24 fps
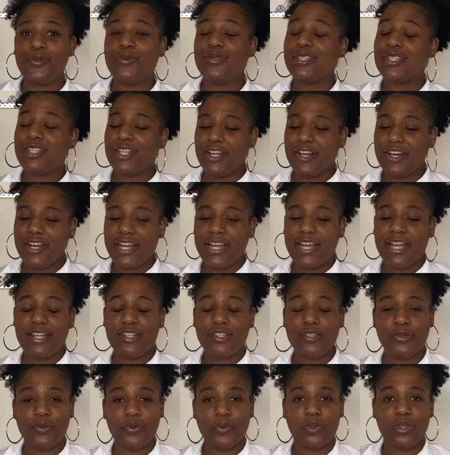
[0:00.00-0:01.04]
stirring
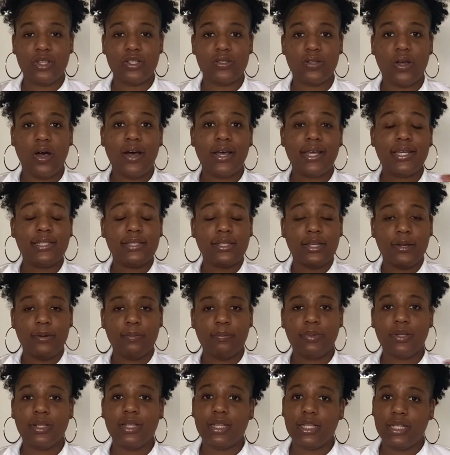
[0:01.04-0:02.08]
until the salt is
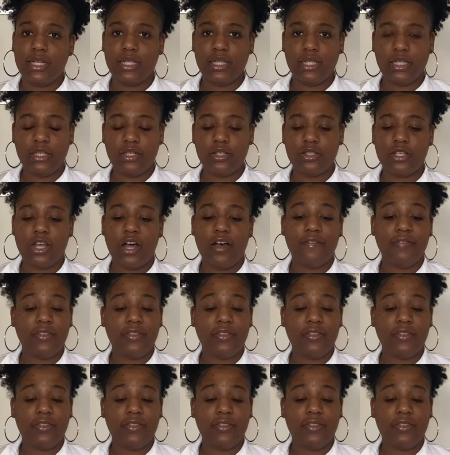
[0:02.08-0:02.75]
completely dissolved.